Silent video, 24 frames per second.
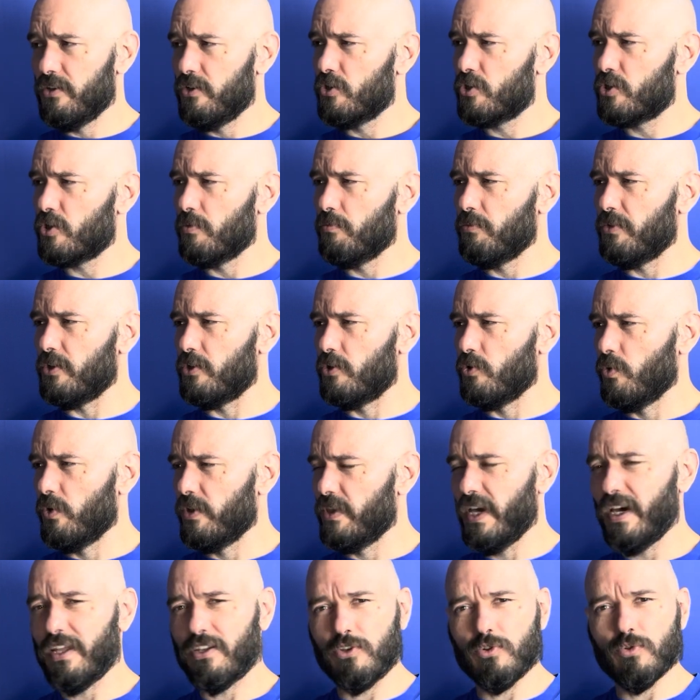You shouldn't be doing
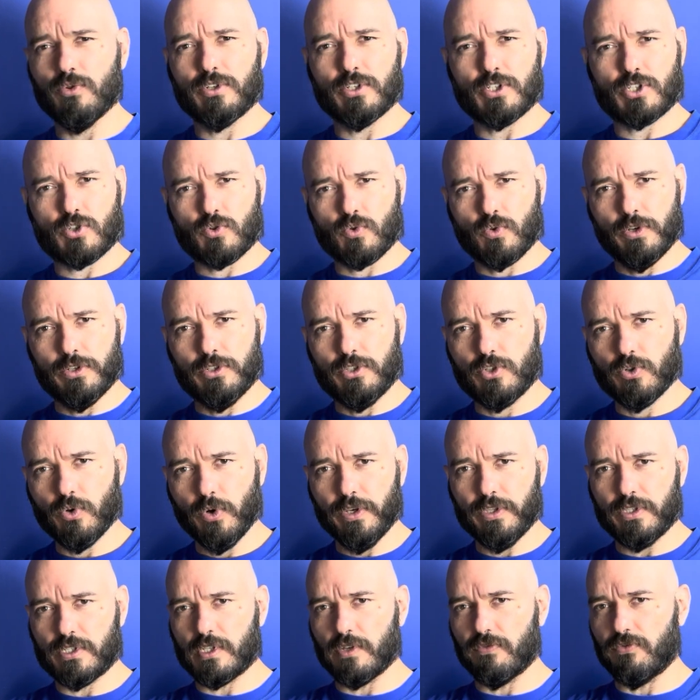that. You'll destroy
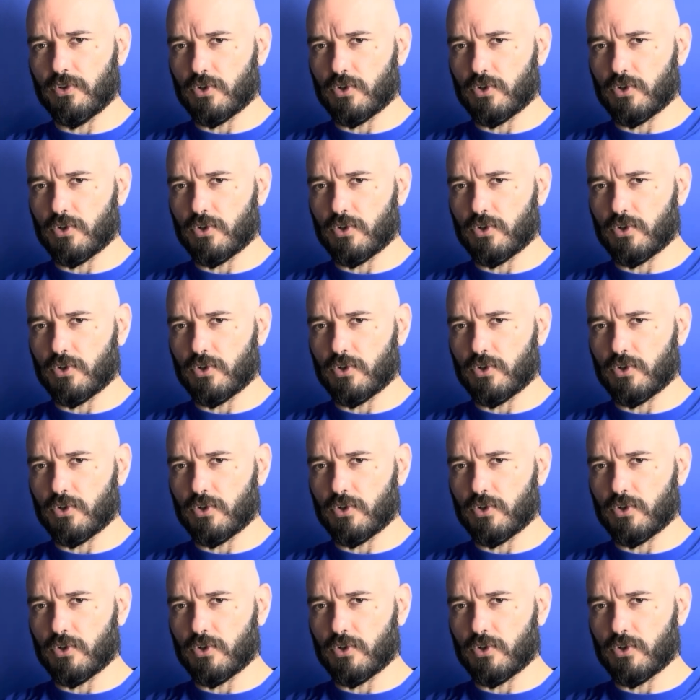joints if